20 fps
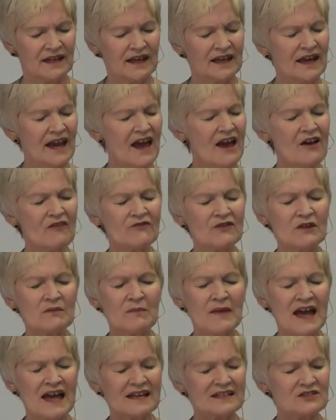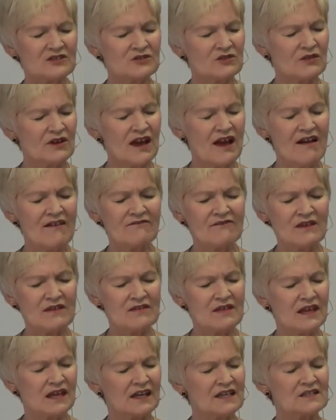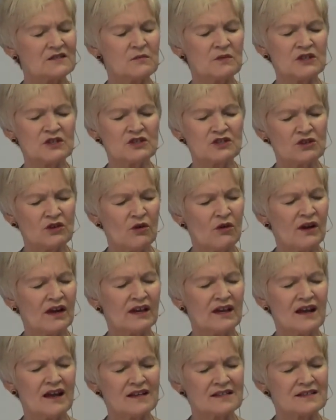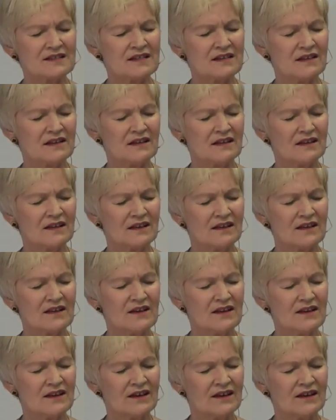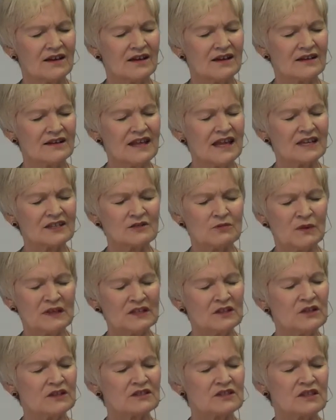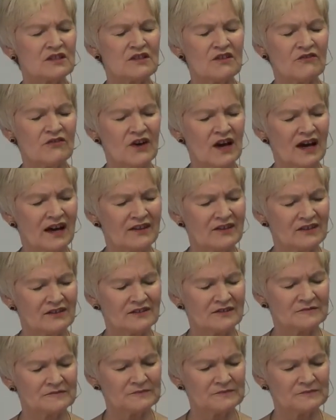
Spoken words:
And every master, everything has been showing us that as we look to the Father,